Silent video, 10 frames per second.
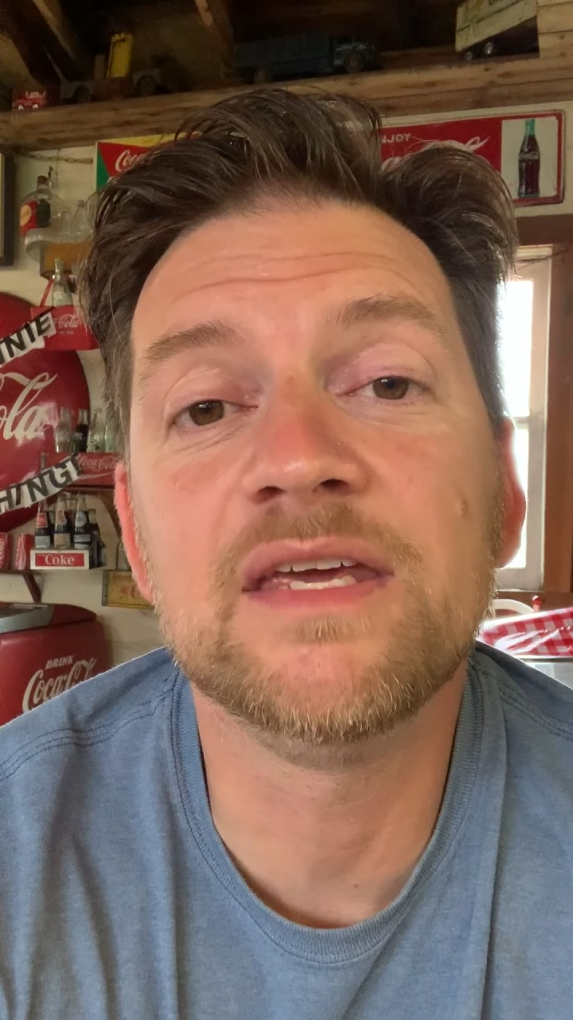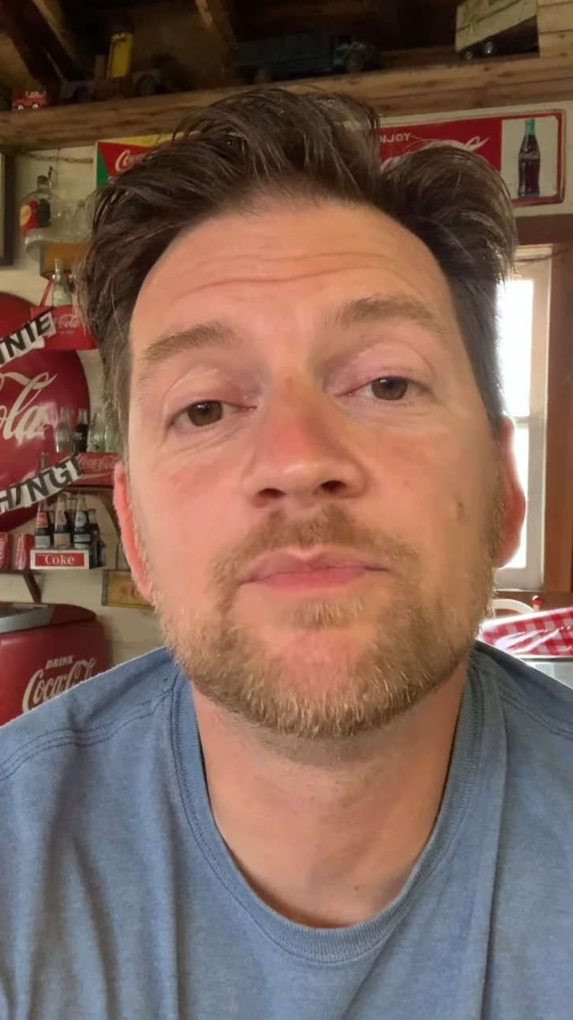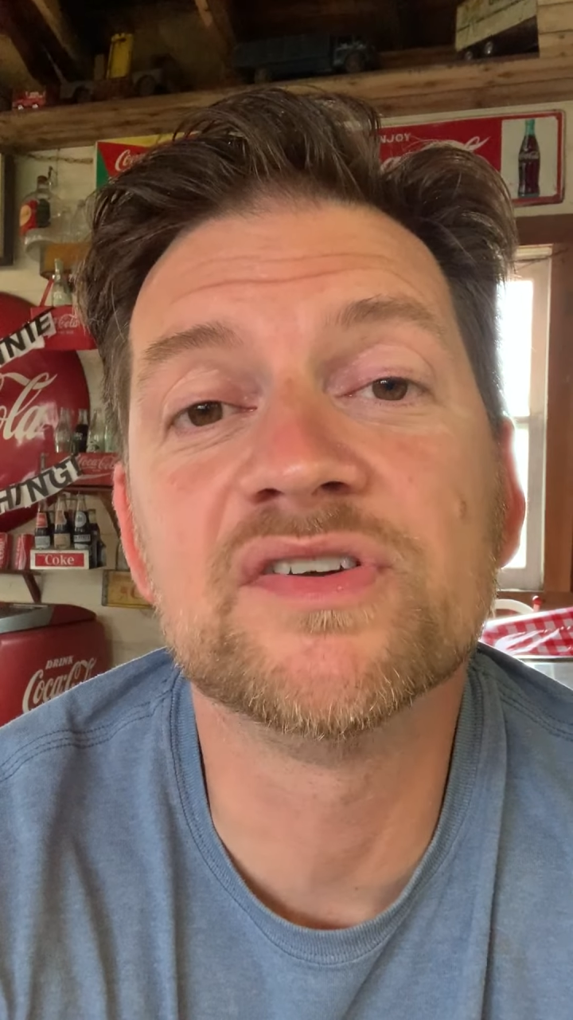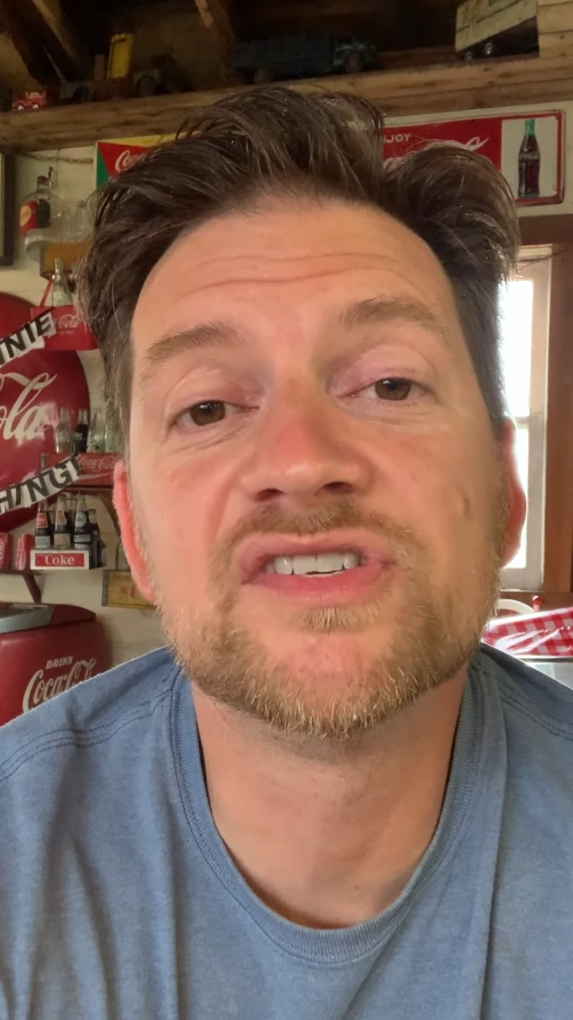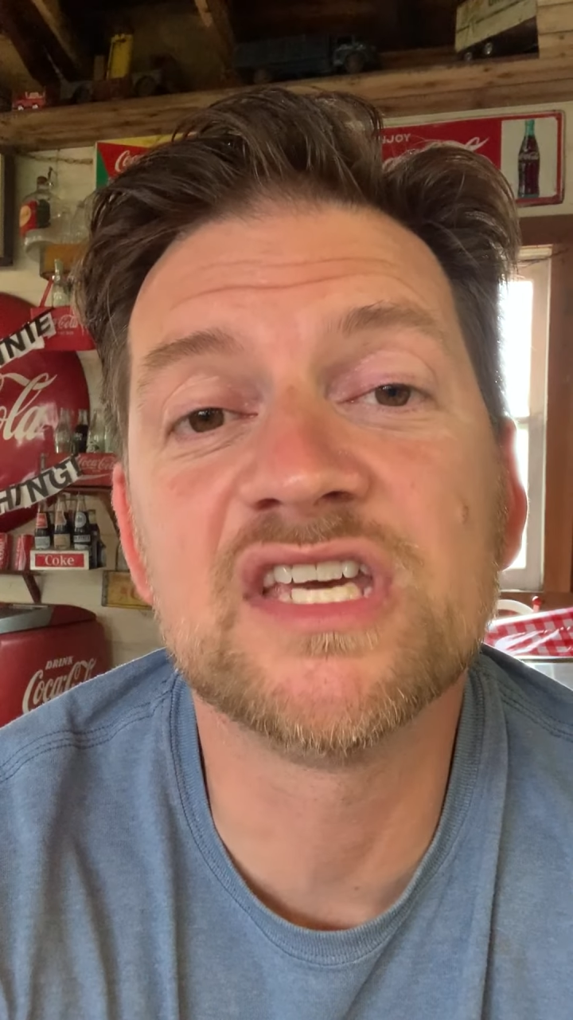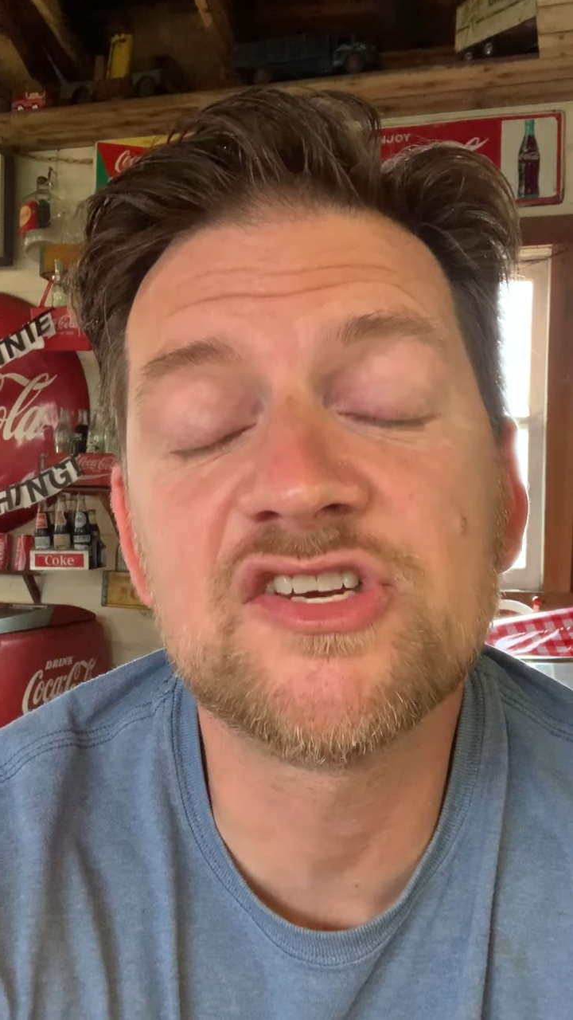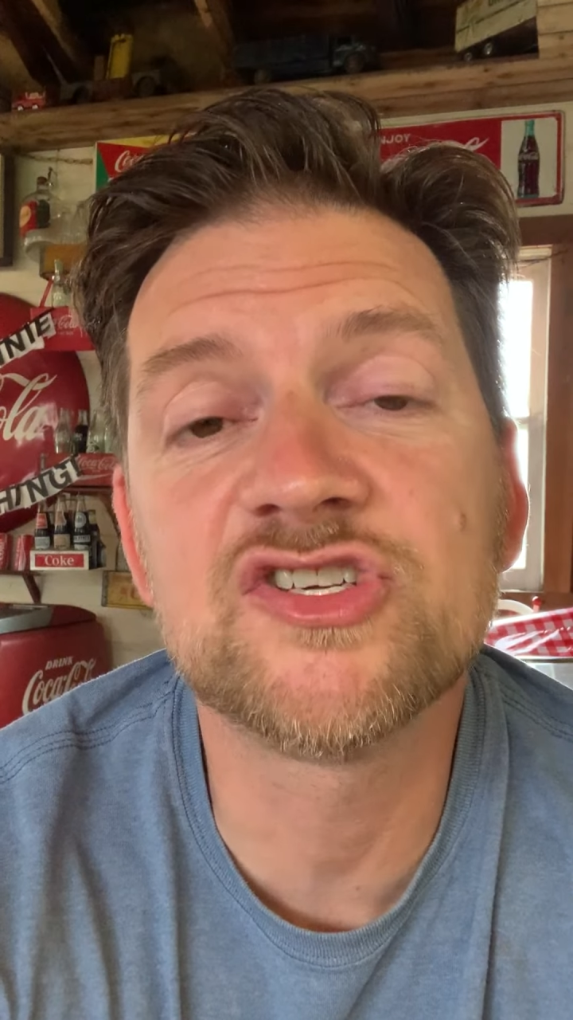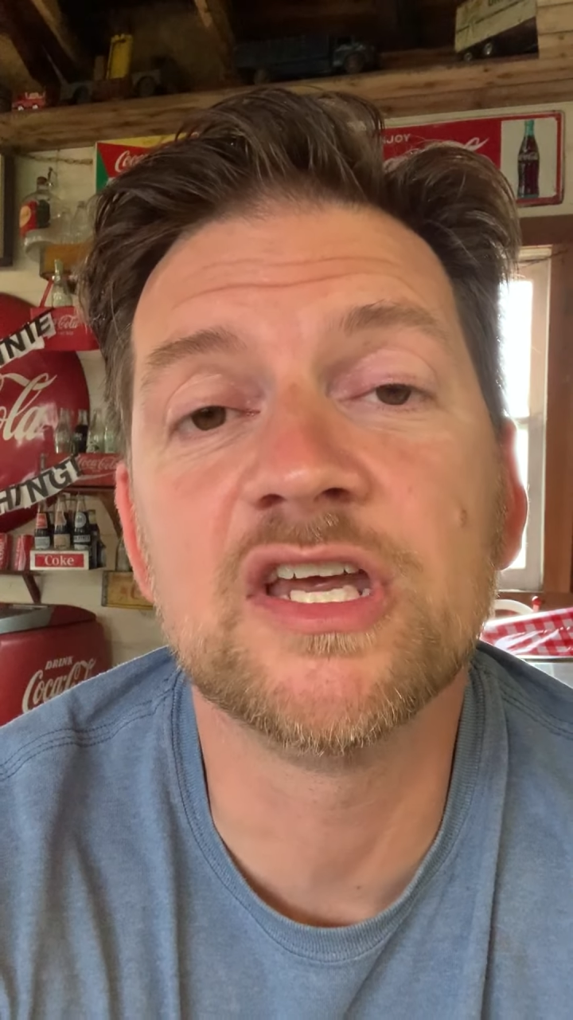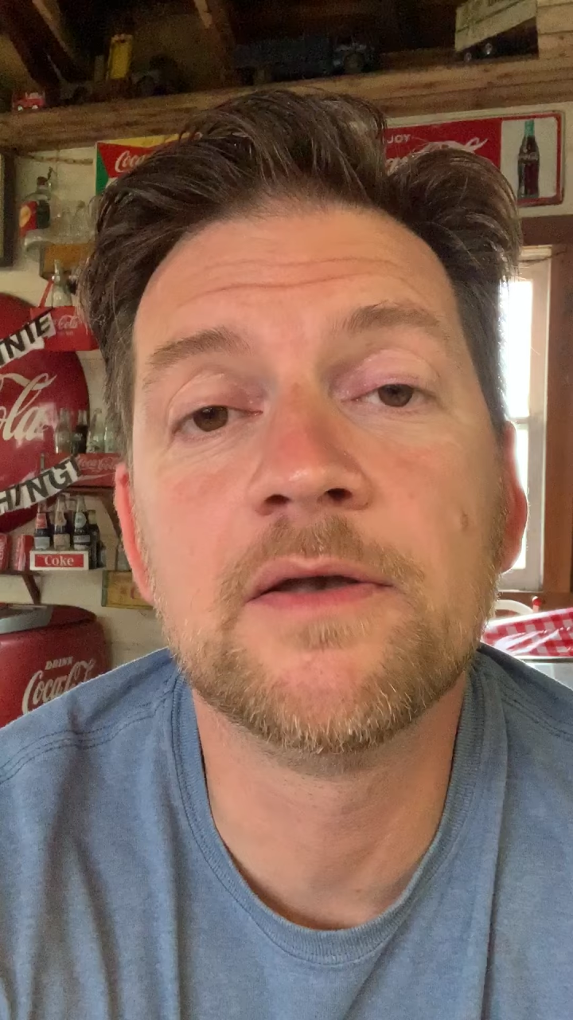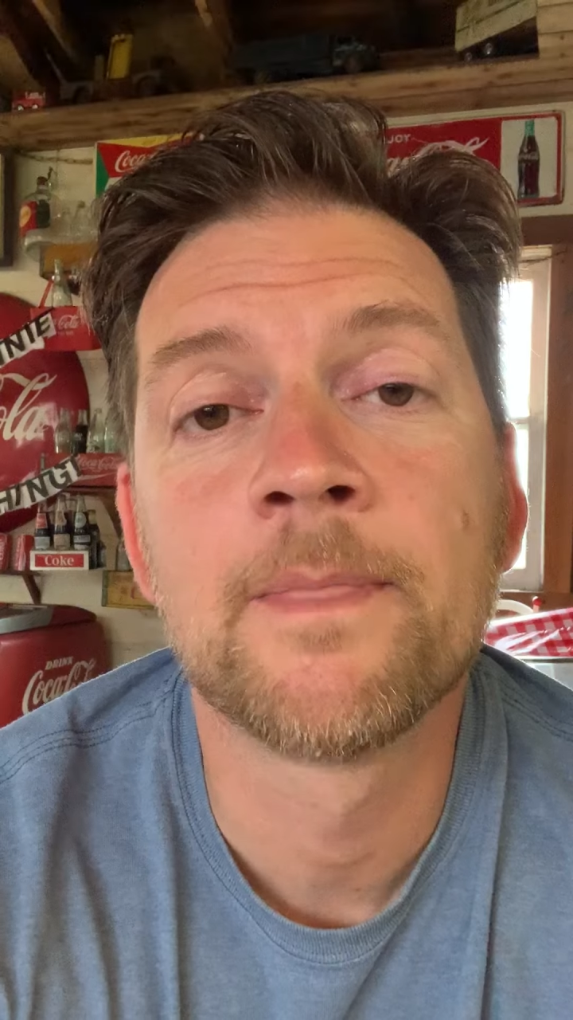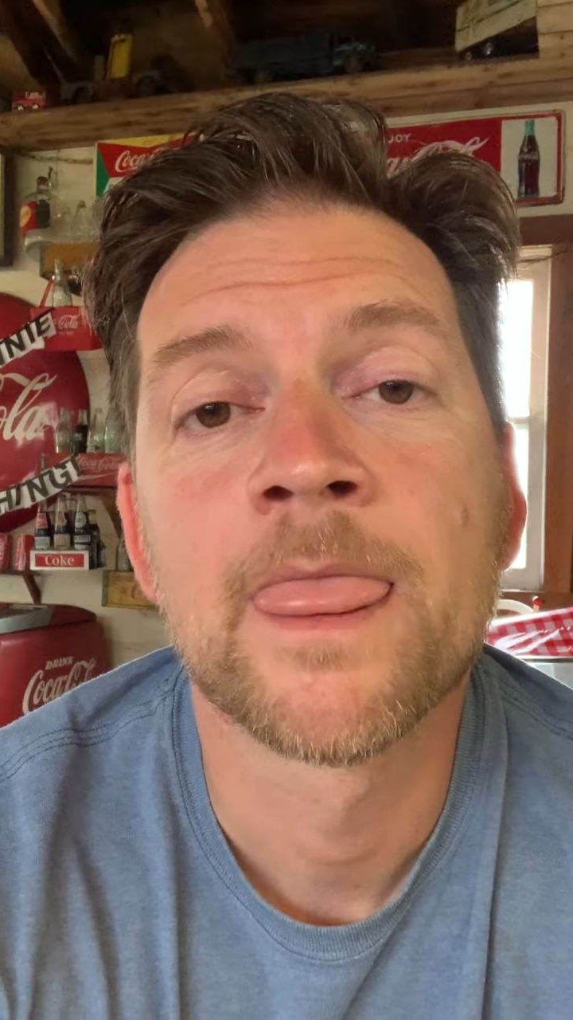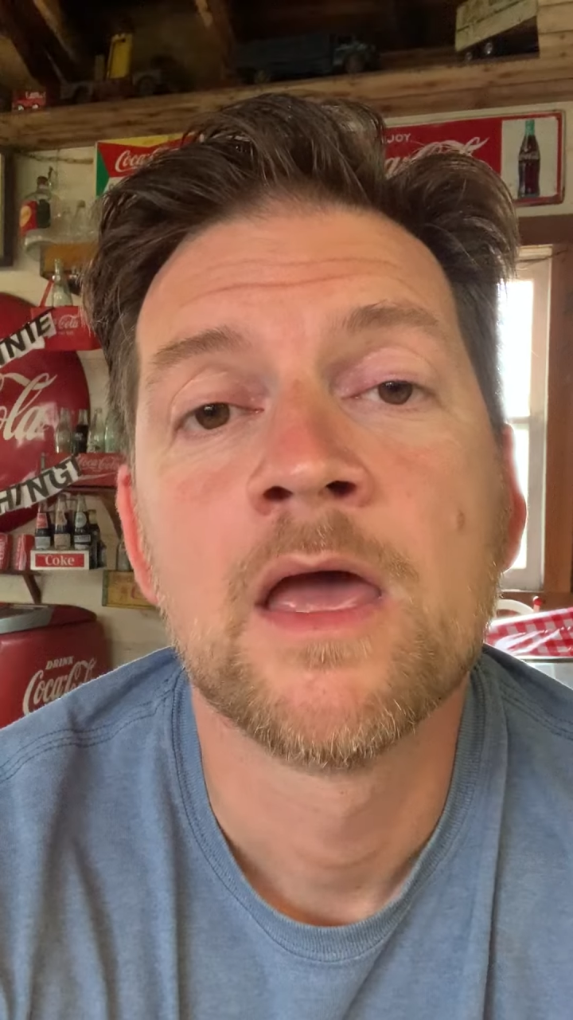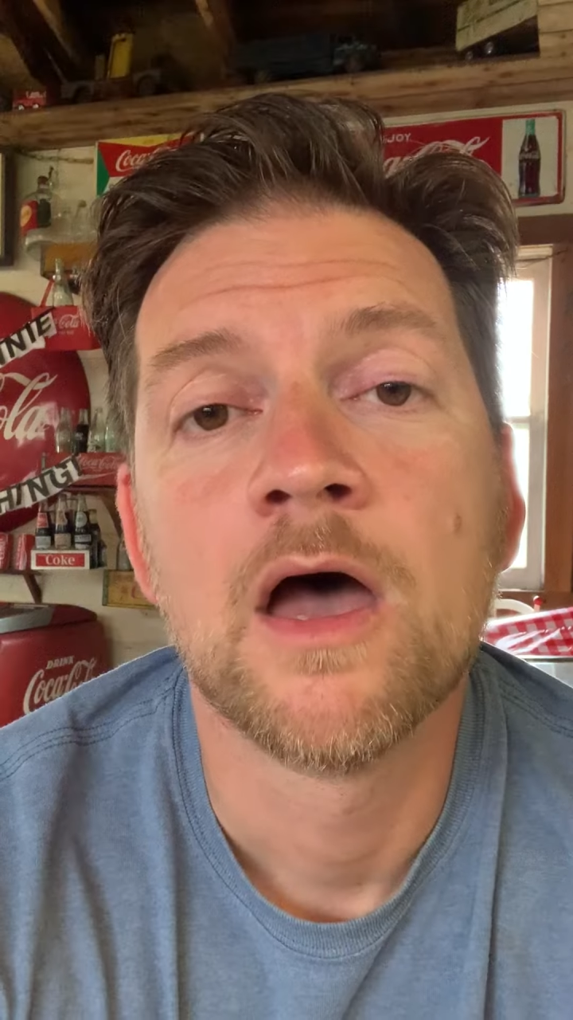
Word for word: the position